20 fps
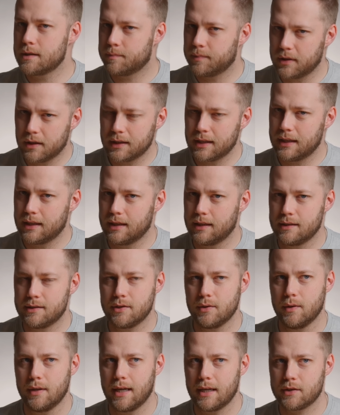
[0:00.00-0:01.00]
plugging
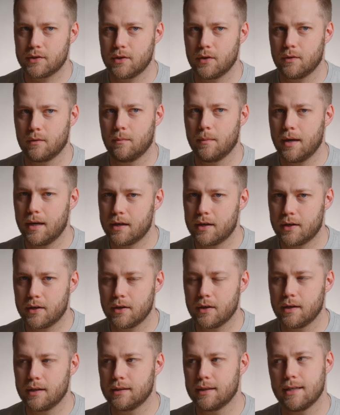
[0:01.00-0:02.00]
into an external
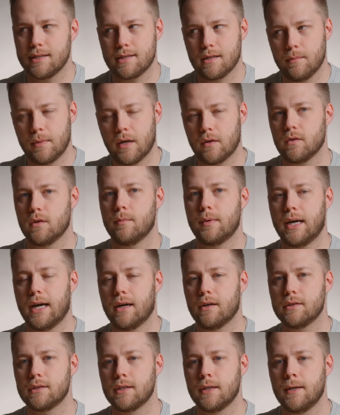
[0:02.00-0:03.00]
monitor unless I'm out and
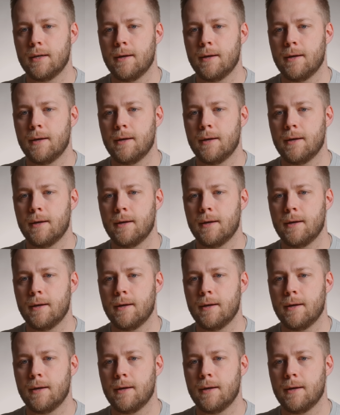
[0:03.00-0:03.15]
about.